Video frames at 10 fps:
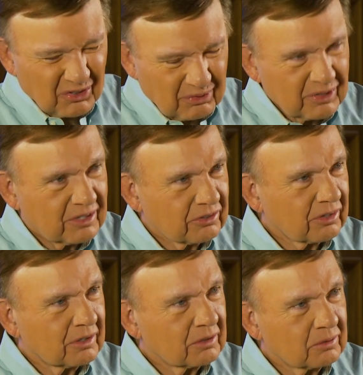or three years
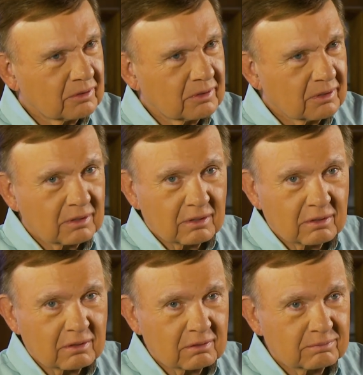ago,
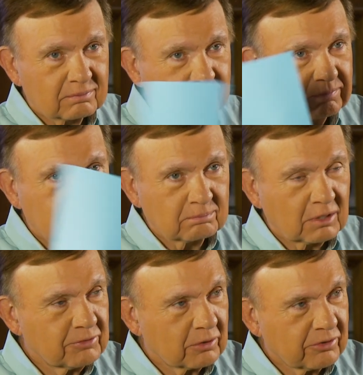uh,
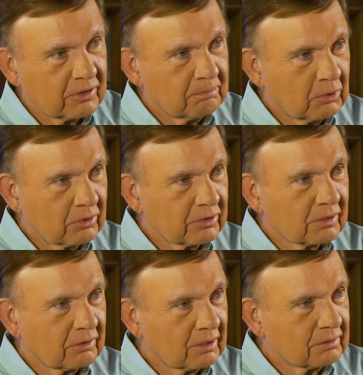Buffalo Chip burned to the
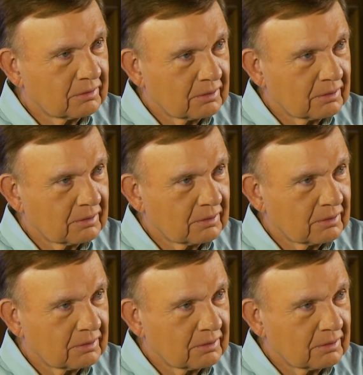ground.